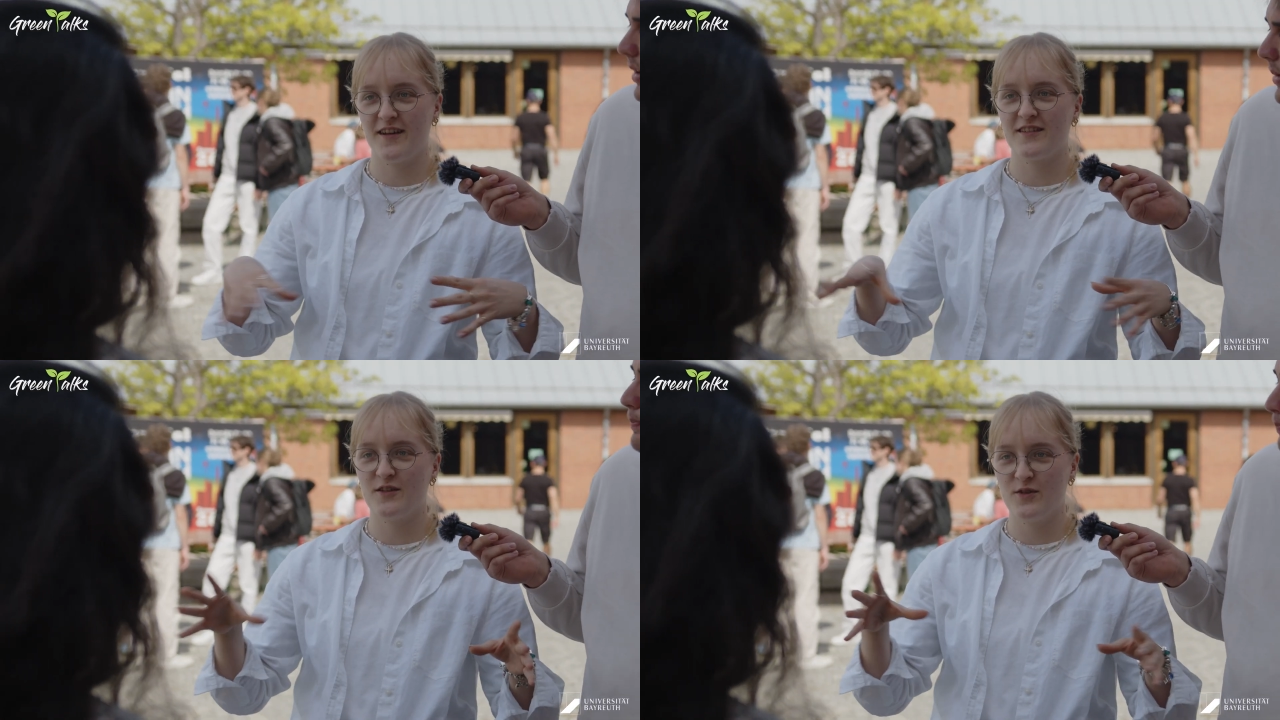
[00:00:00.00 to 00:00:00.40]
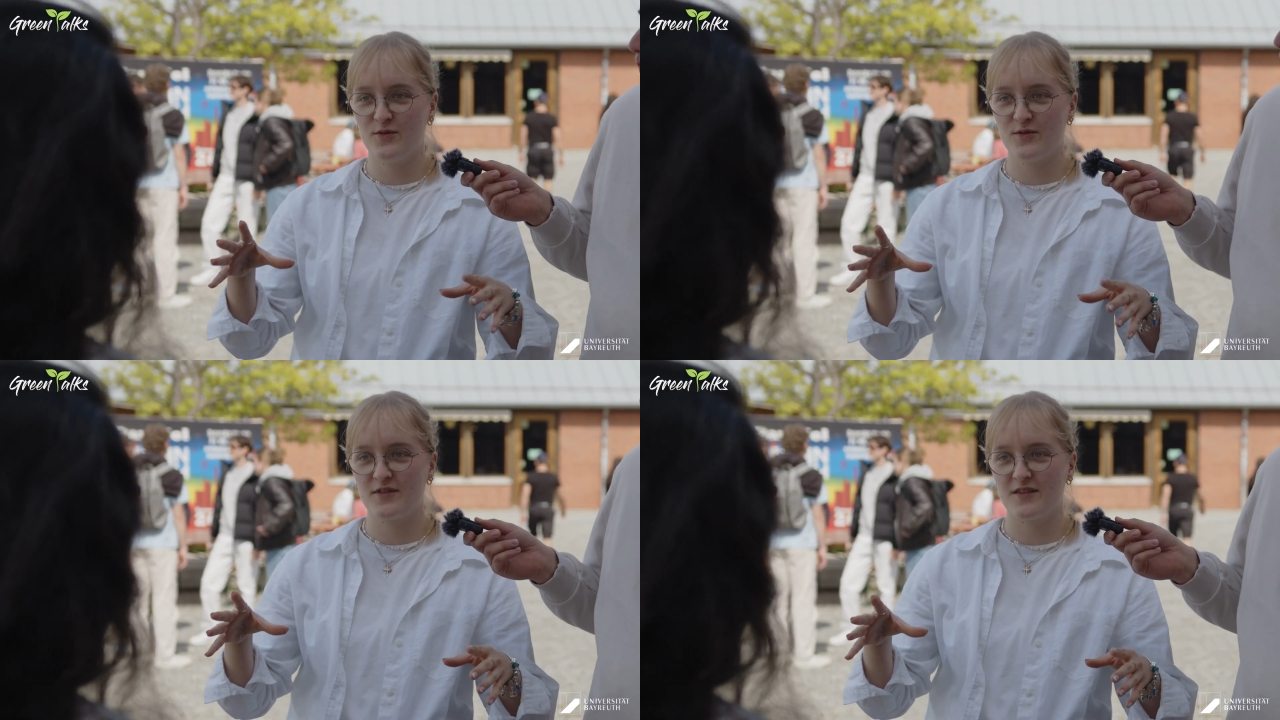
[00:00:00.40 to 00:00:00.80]
like the
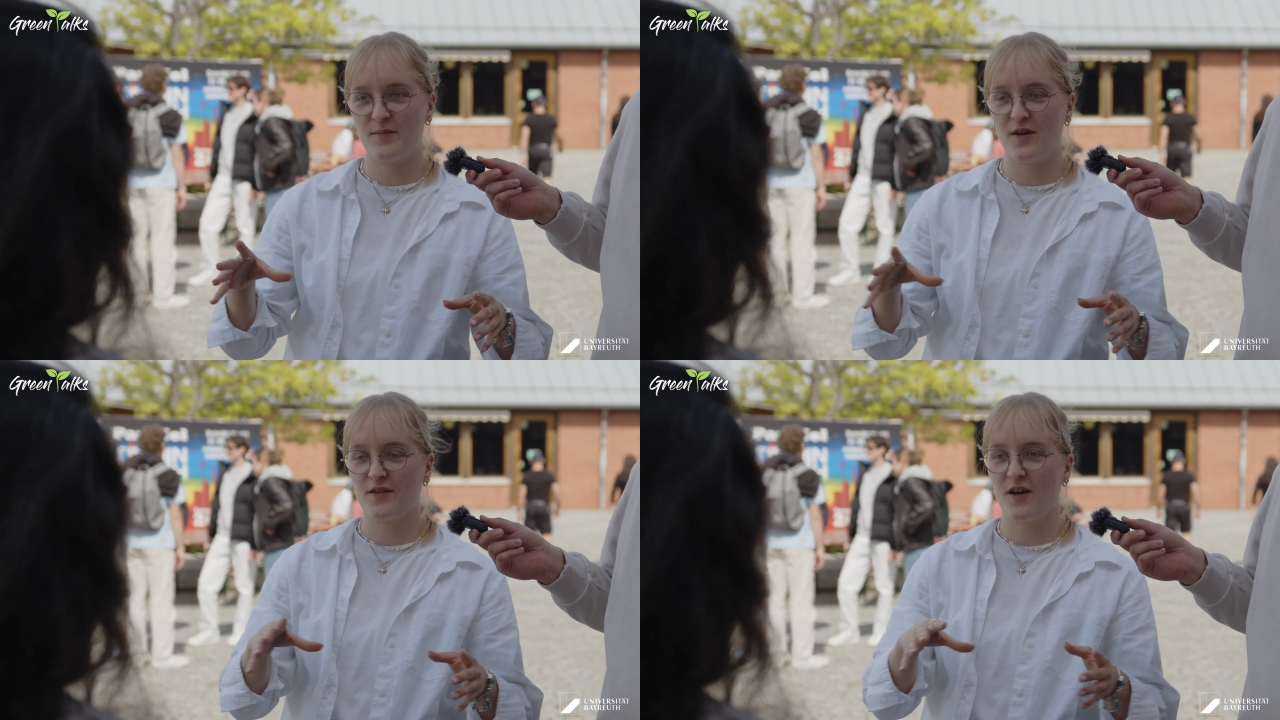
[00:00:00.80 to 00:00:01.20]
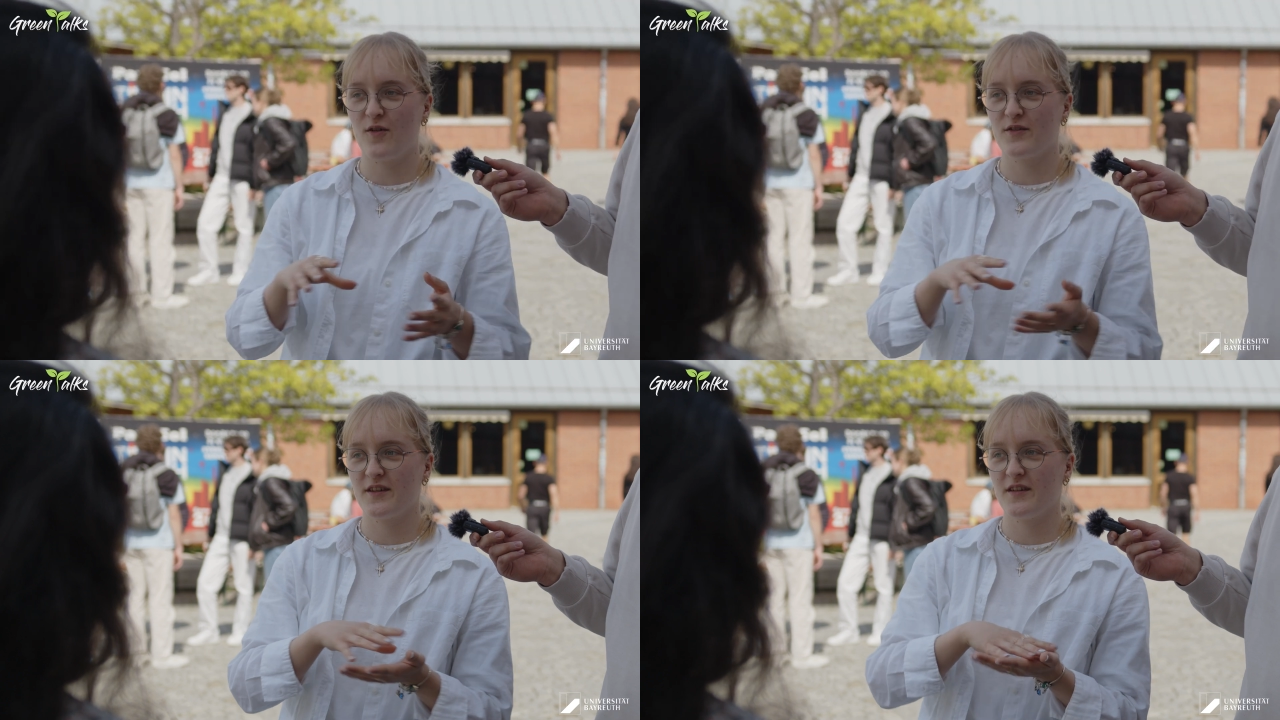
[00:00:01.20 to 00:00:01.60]
news about
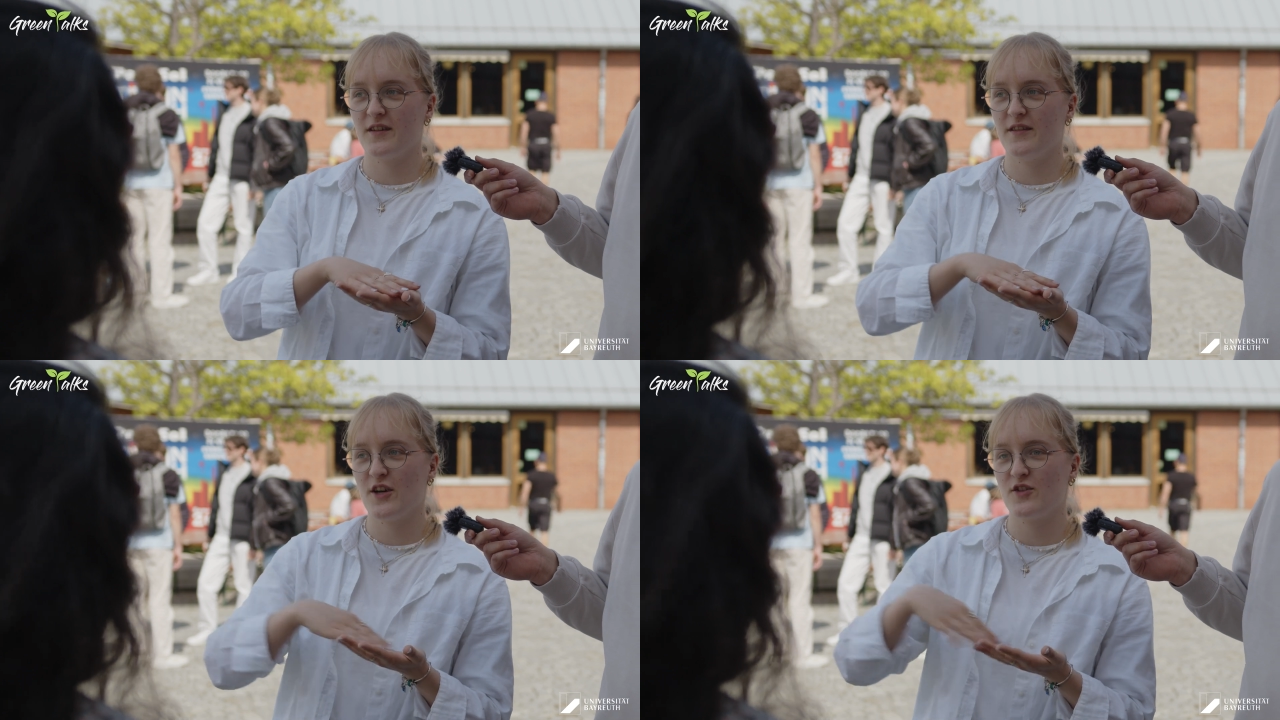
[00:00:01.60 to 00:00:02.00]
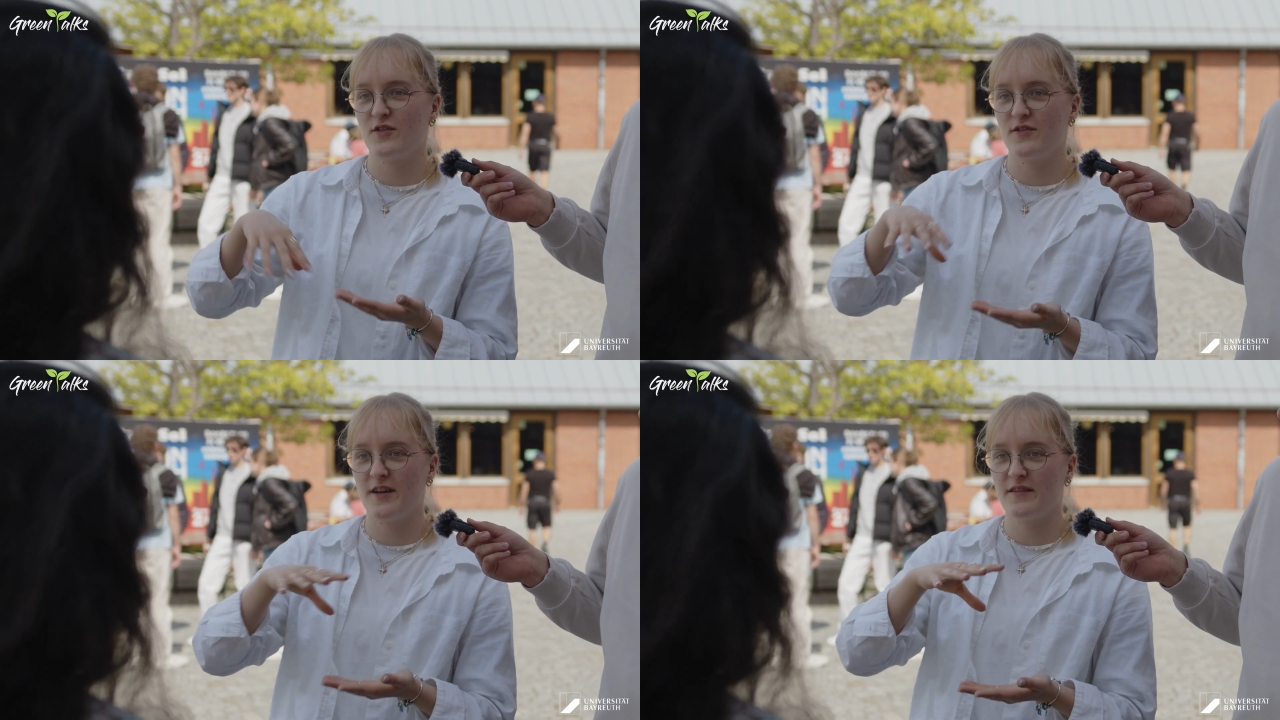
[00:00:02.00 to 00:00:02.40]
how the
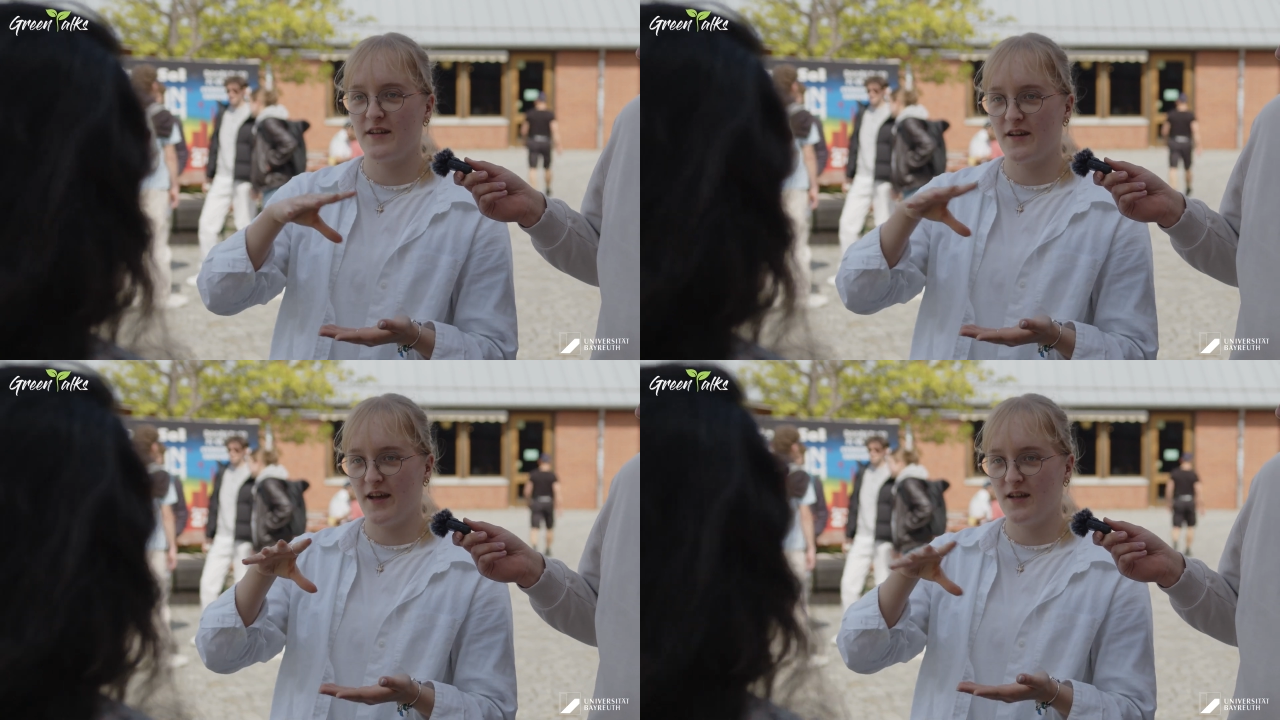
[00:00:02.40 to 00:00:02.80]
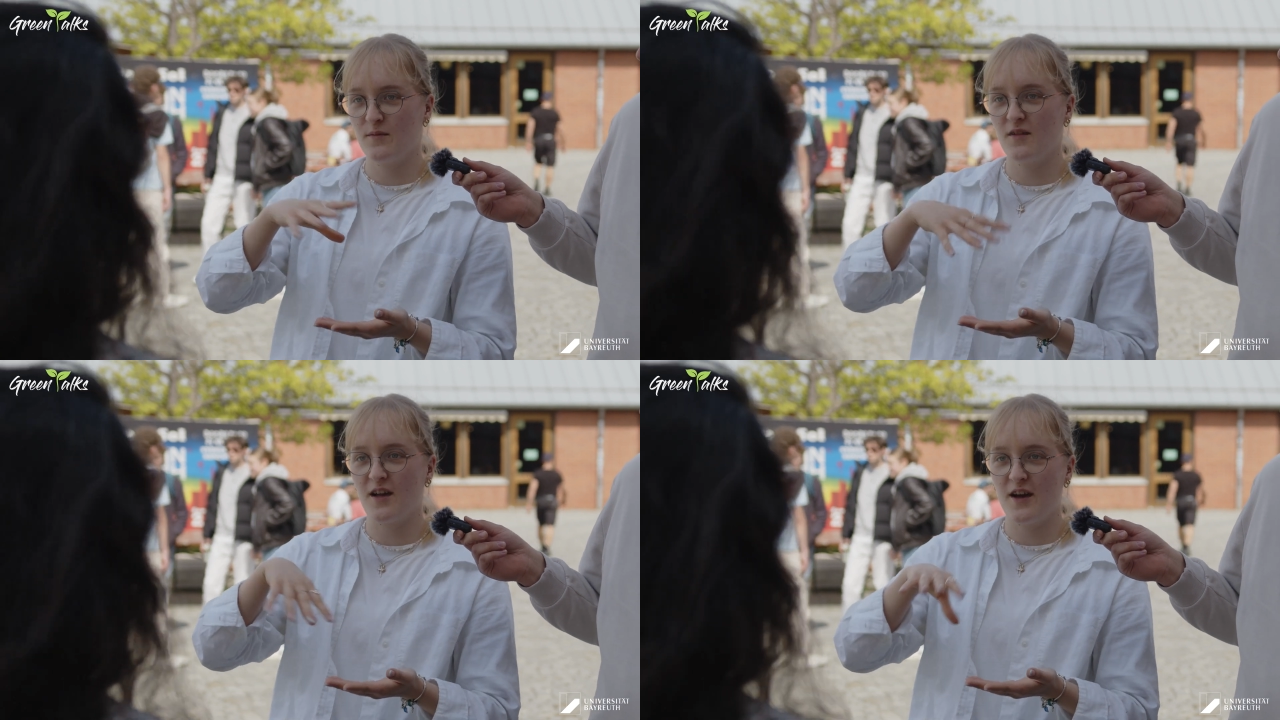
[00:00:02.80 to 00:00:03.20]
nature and
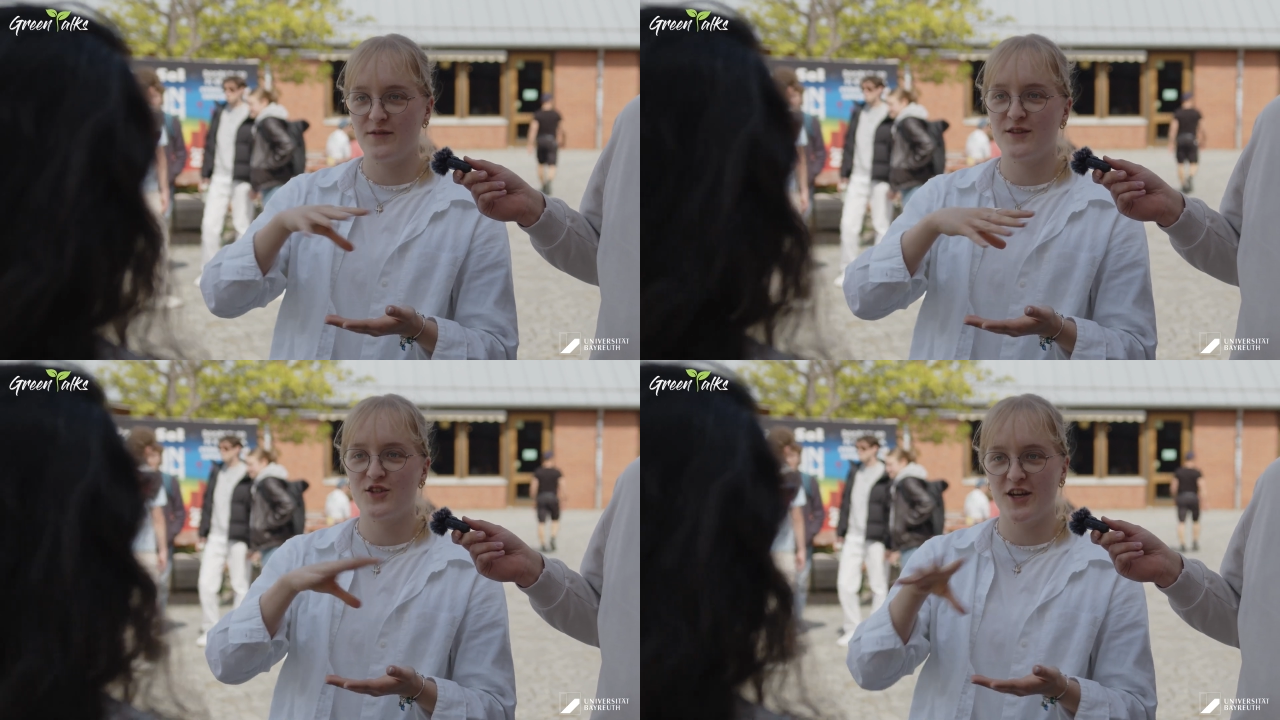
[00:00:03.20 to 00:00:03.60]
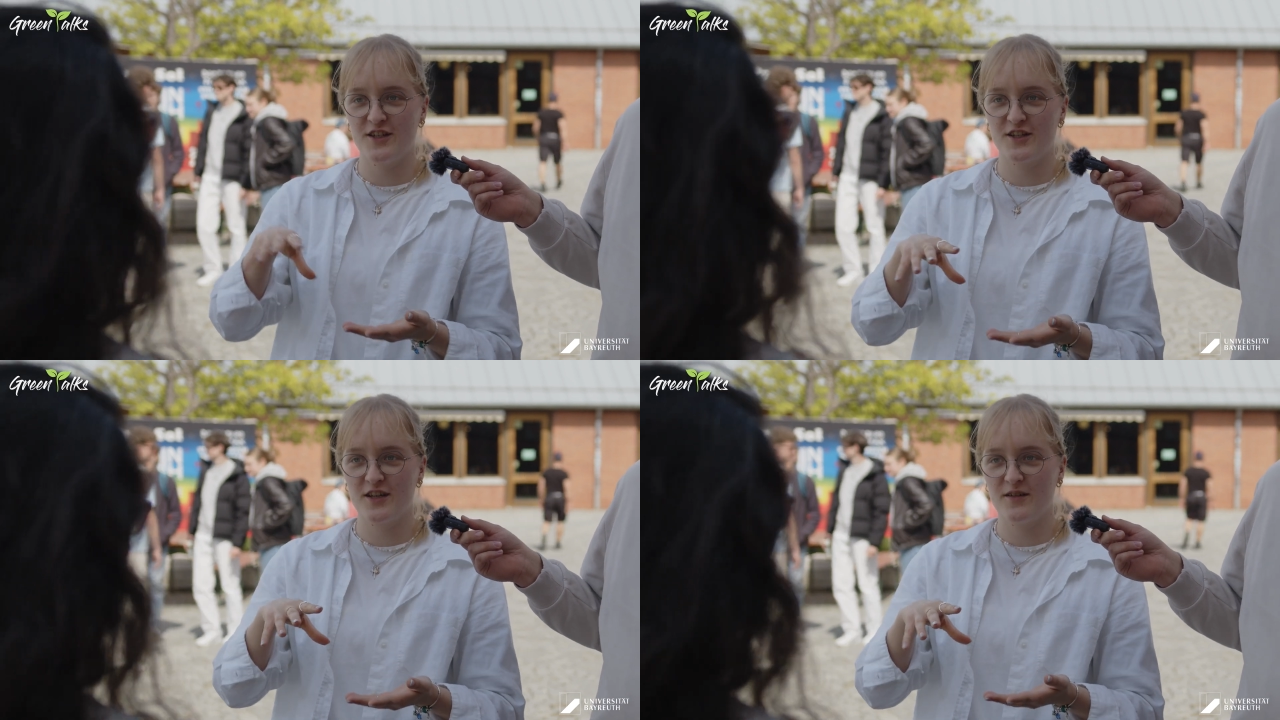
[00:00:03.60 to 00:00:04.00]
animal life is
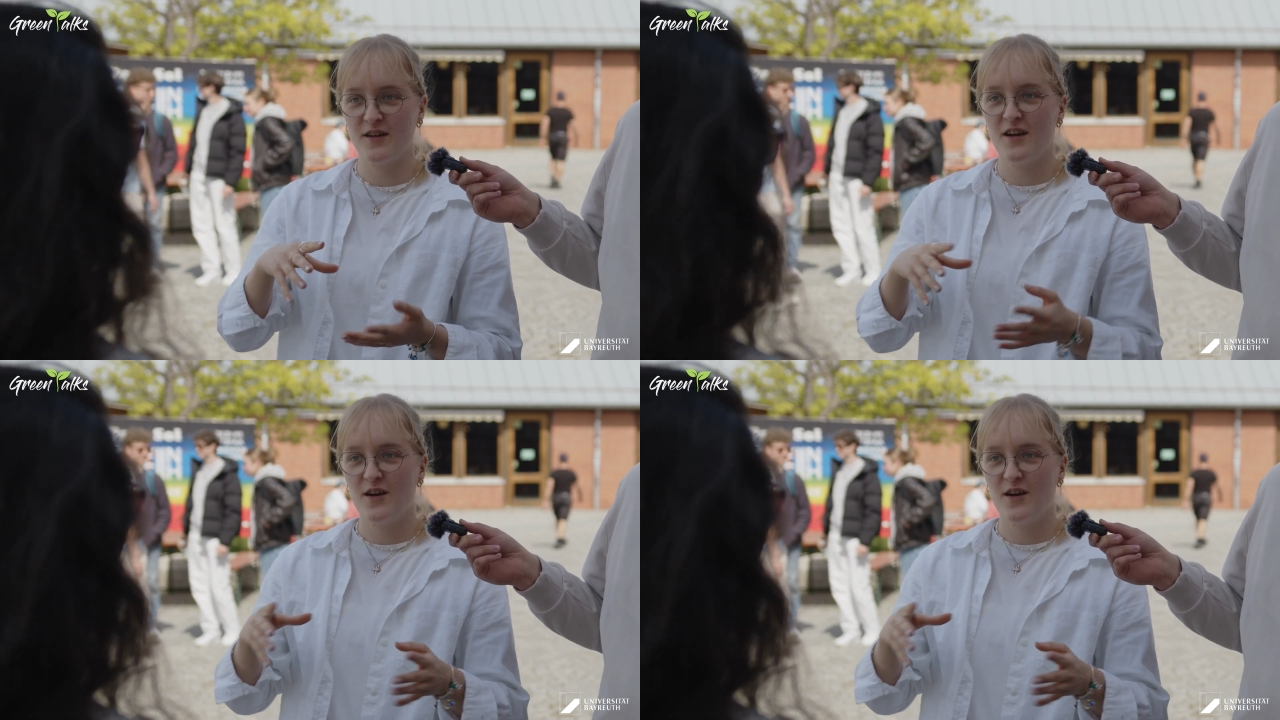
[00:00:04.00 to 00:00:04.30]
changing